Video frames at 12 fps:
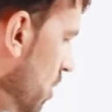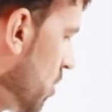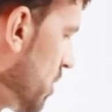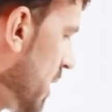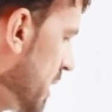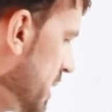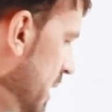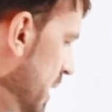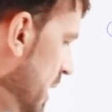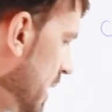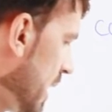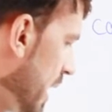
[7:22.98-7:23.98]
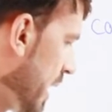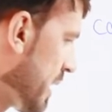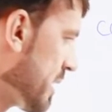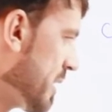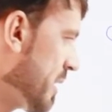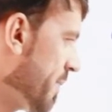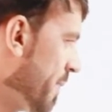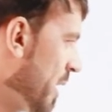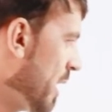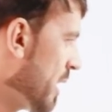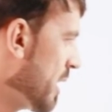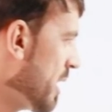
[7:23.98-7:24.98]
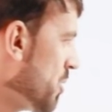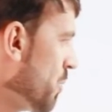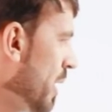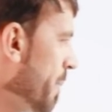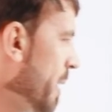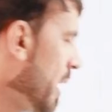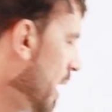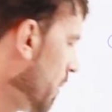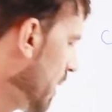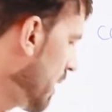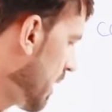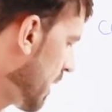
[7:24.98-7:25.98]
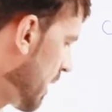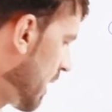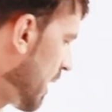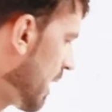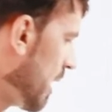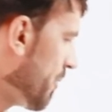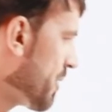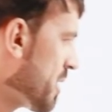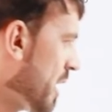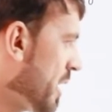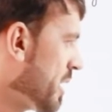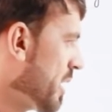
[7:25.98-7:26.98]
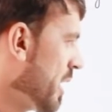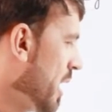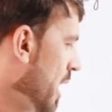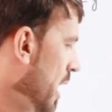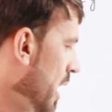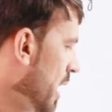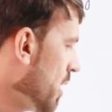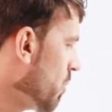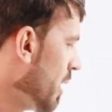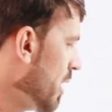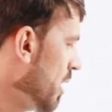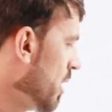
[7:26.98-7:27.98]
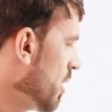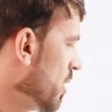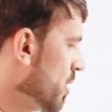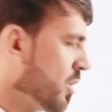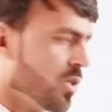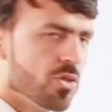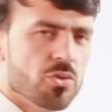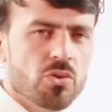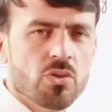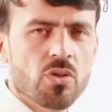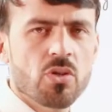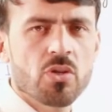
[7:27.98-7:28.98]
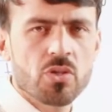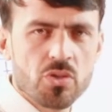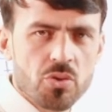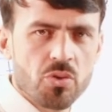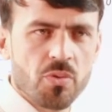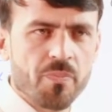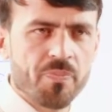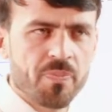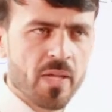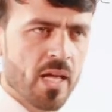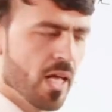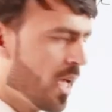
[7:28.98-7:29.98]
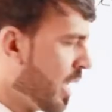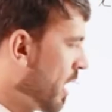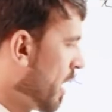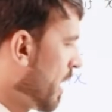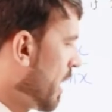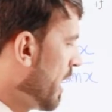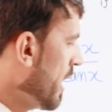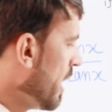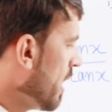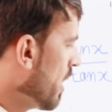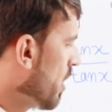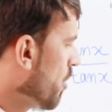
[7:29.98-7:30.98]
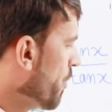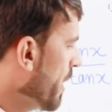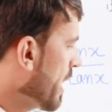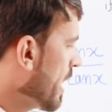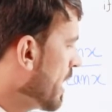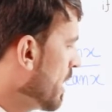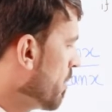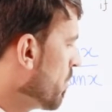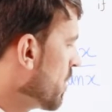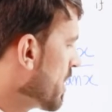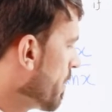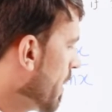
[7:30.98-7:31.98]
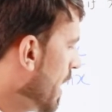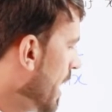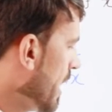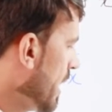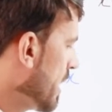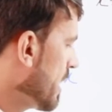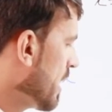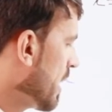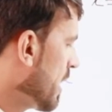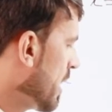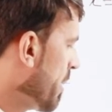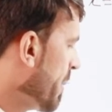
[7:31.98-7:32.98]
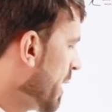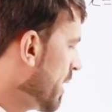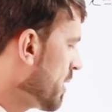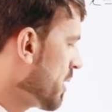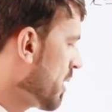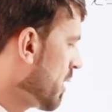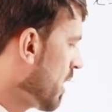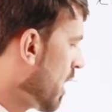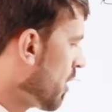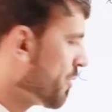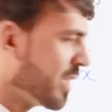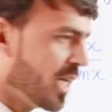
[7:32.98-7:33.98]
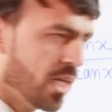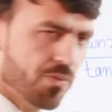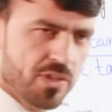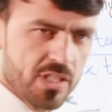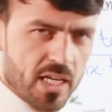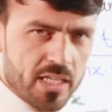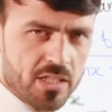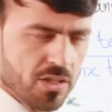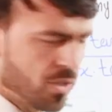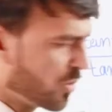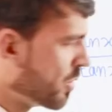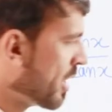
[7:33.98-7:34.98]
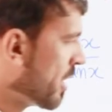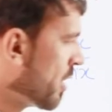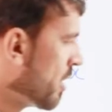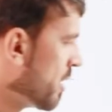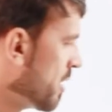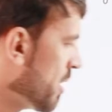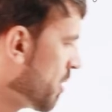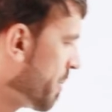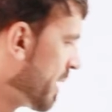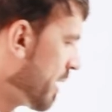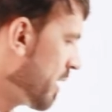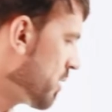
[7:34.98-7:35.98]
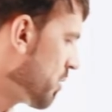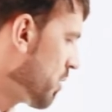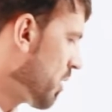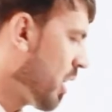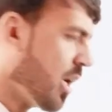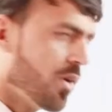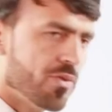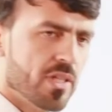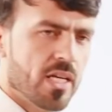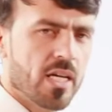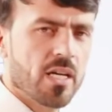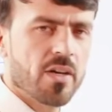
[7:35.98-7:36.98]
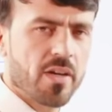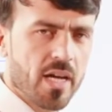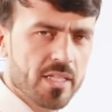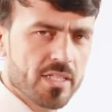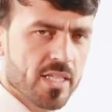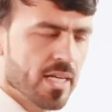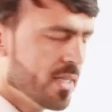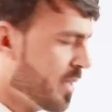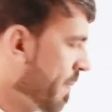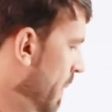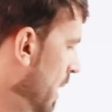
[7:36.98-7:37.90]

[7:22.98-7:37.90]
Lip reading: cotangent x. This will be our left side, equal to 2. Here we can multiply the numerator of the left side to the denominator of the right side,